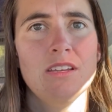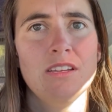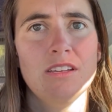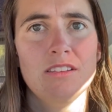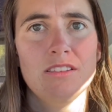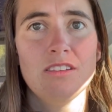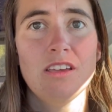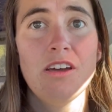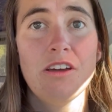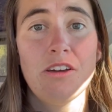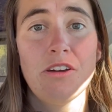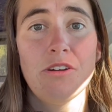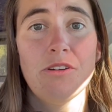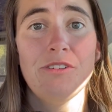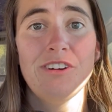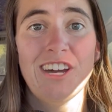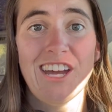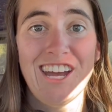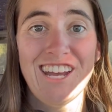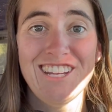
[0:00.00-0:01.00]

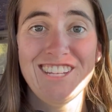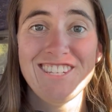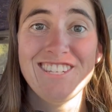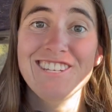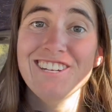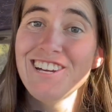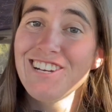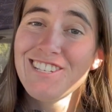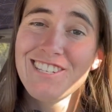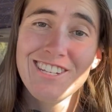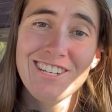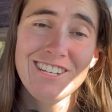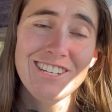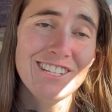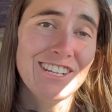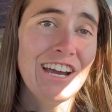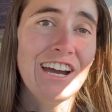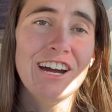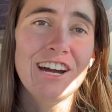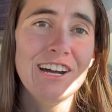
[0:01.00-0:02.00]
So, it's just in
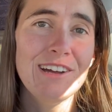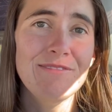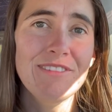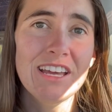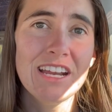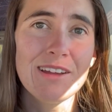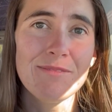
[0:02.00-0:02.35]
time that